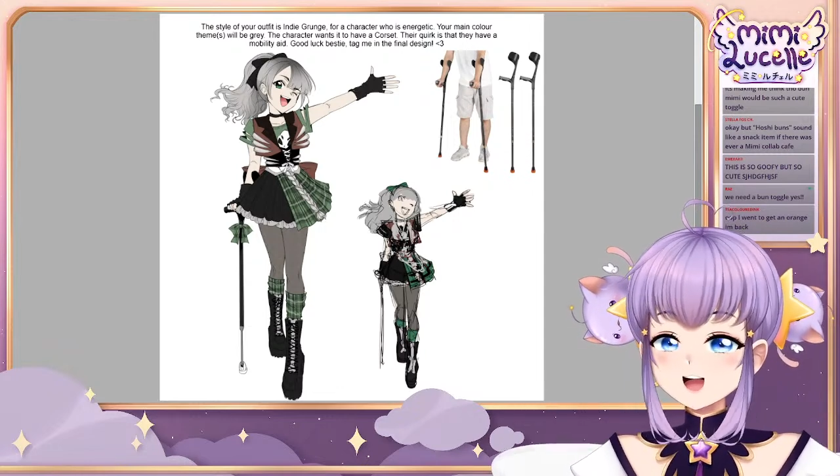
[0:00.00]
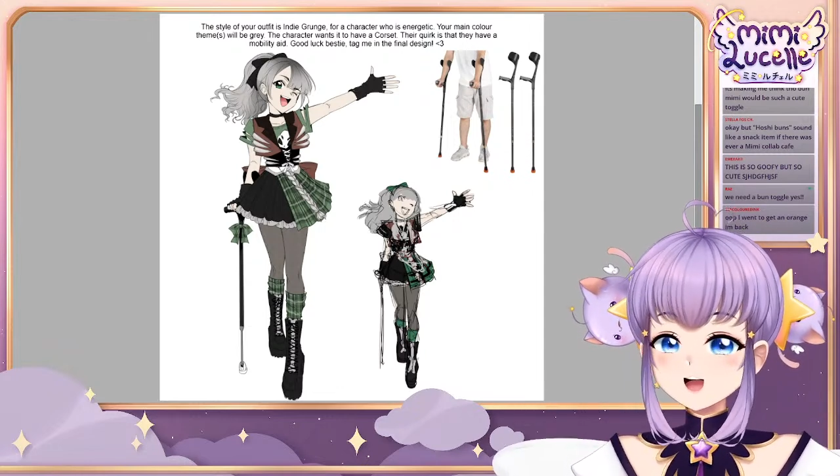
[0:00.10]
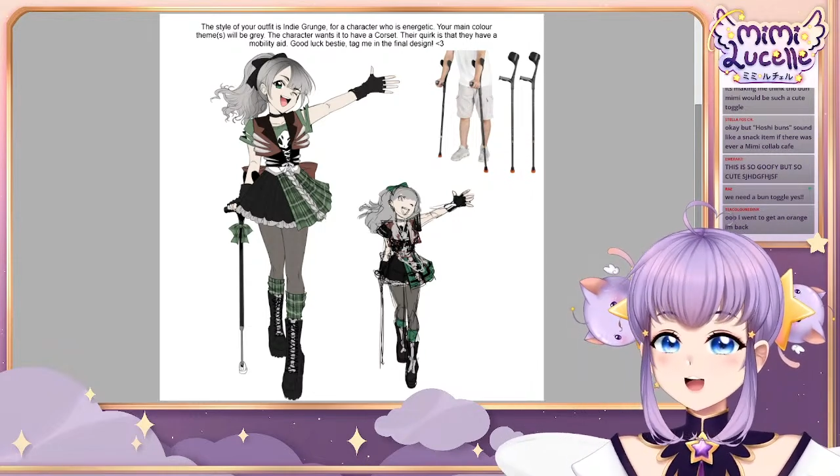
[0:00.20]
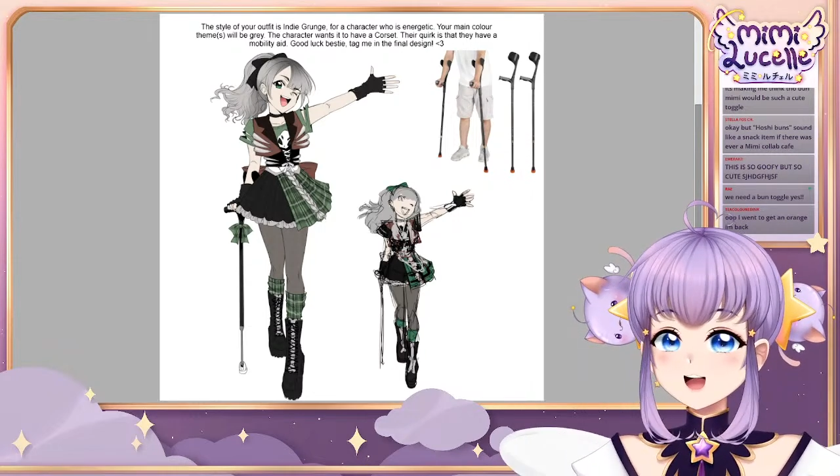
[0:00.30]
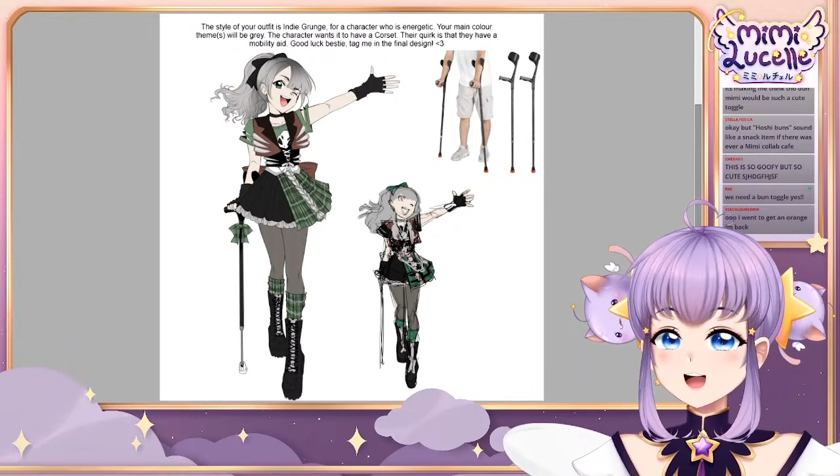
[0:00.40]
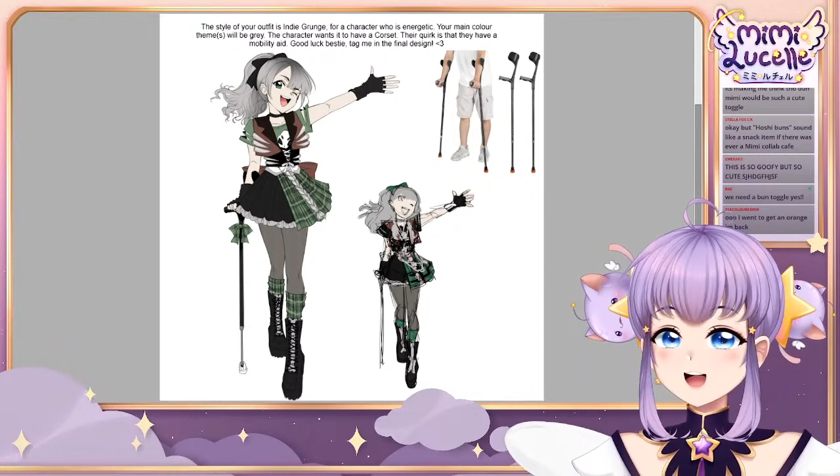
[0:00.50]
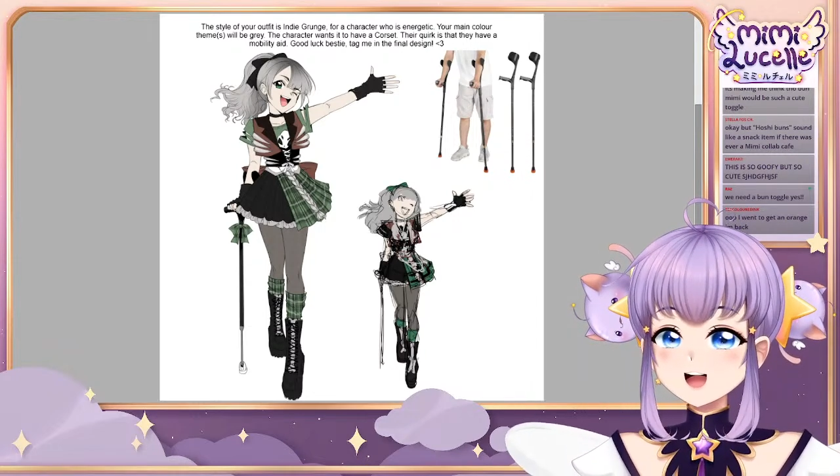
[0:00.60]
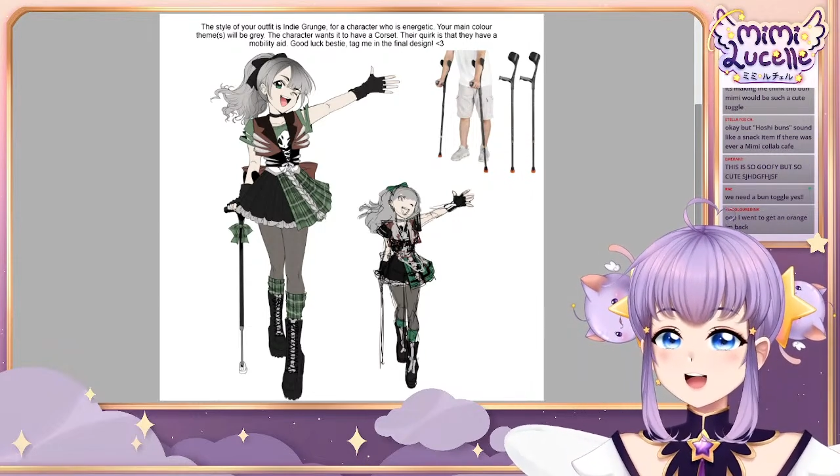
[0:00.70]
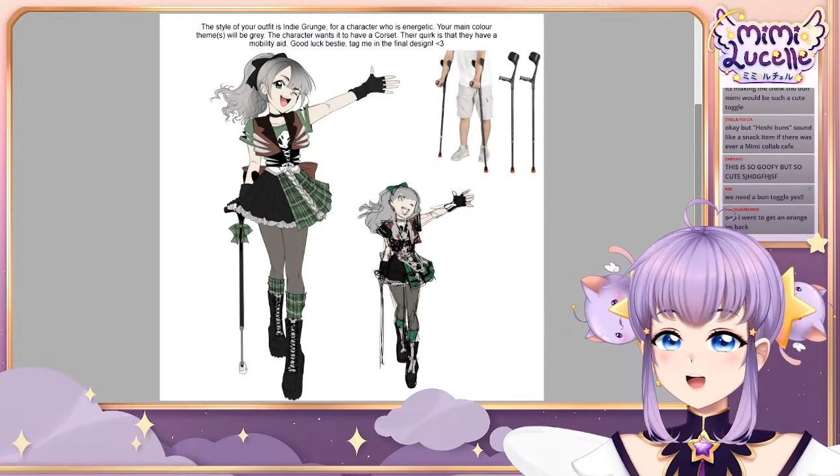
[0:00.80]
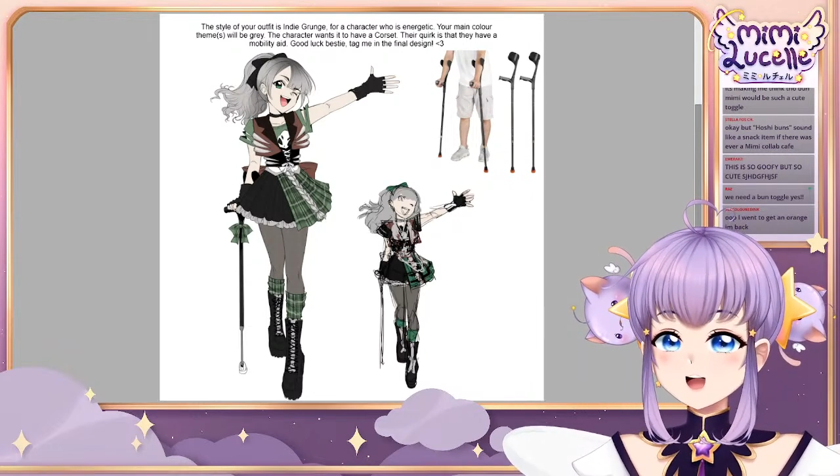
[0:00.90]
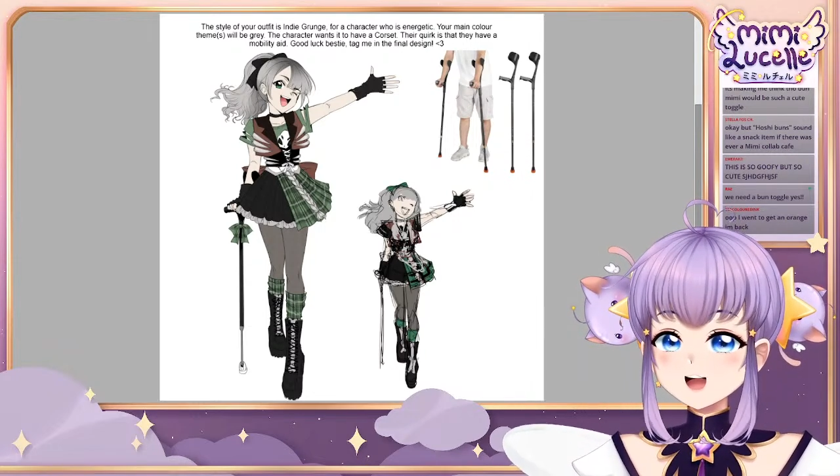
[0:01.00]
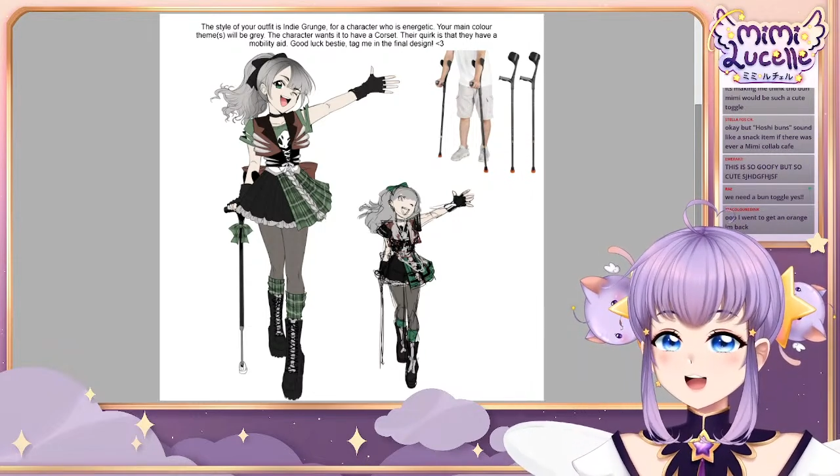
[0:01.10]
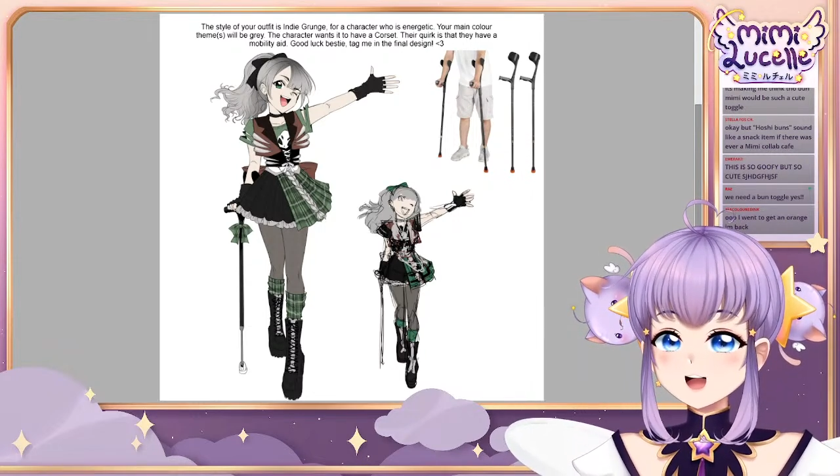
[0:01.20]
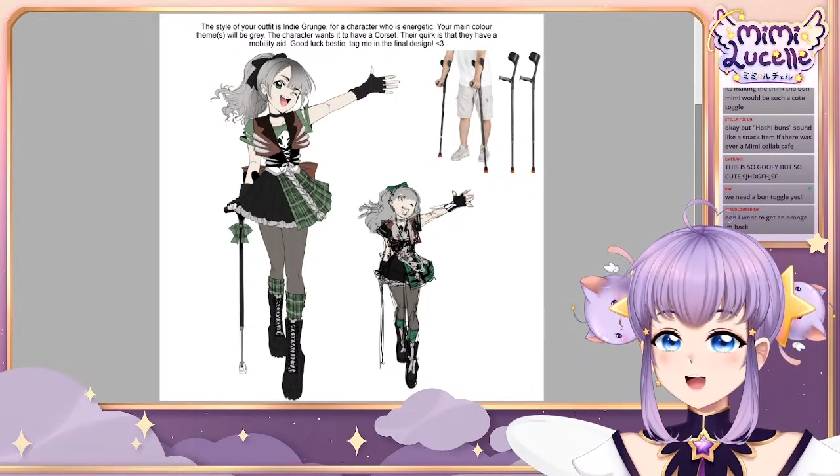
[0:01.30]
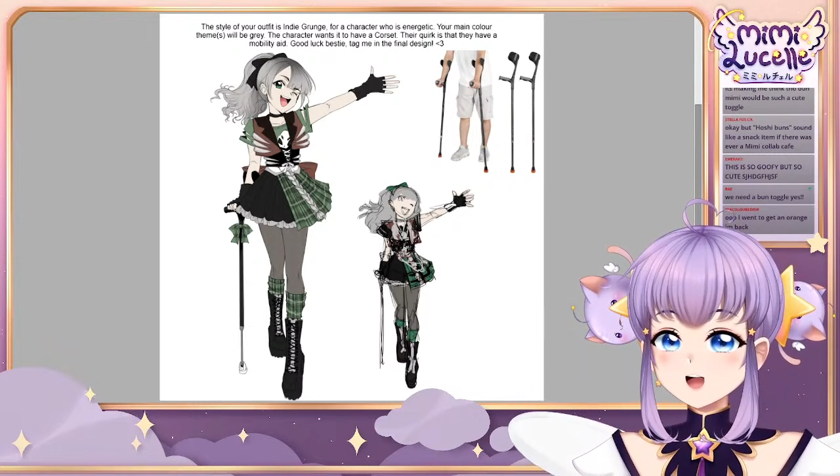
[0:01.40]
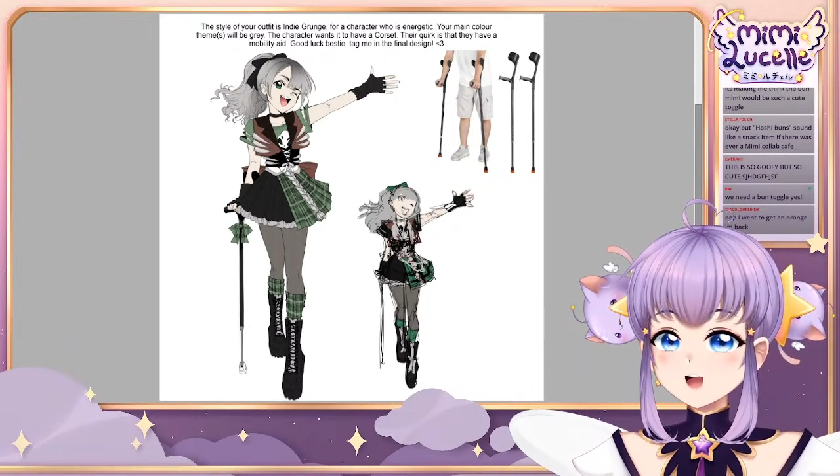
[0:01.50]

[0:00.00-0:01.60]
Hoshi buns sound like a